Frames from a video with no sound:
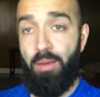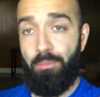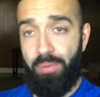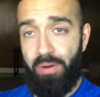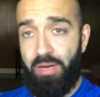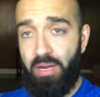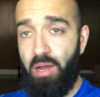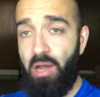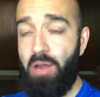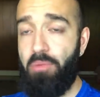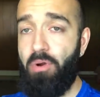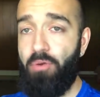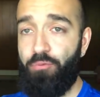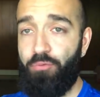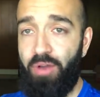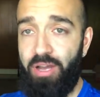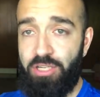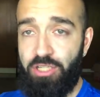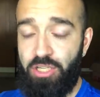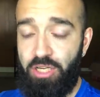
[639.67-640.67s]
Bring out a
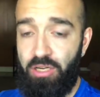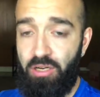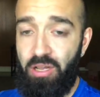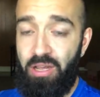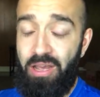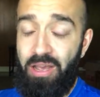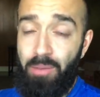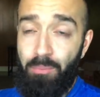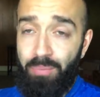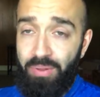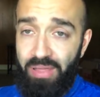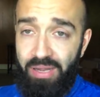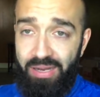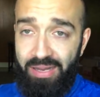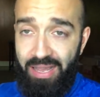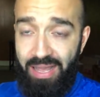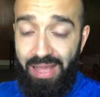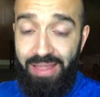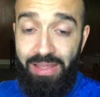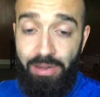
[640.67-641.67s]
Reflection, but then
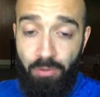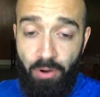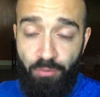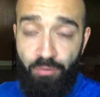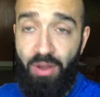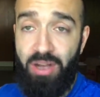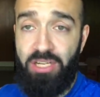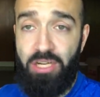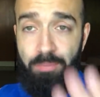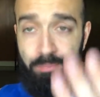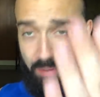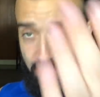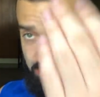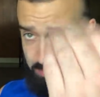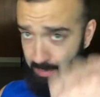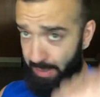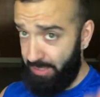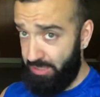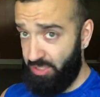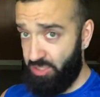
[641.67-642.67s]
and then Reflection
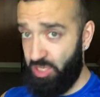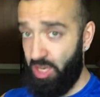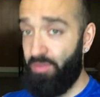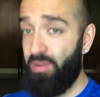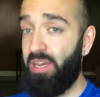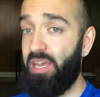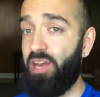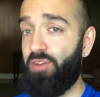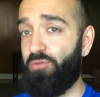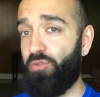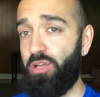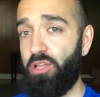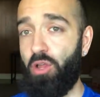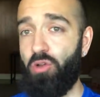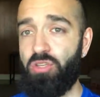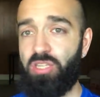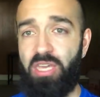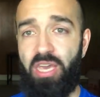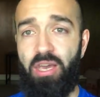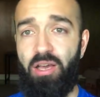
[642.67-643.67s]
bounce back to serving, get a free
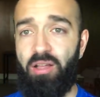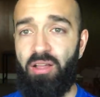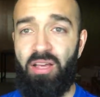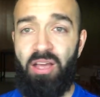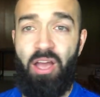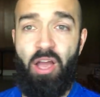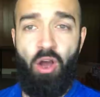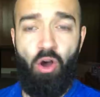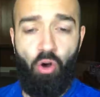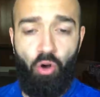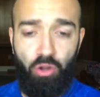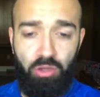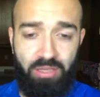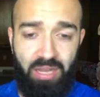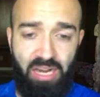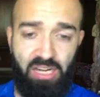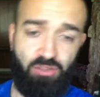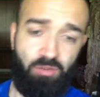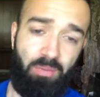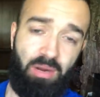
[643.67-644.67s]
low scale, hold
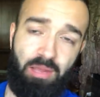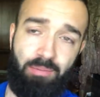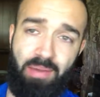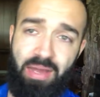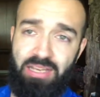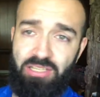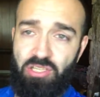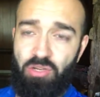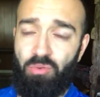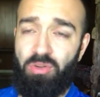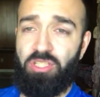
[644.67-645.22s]
conscious Mighty Master.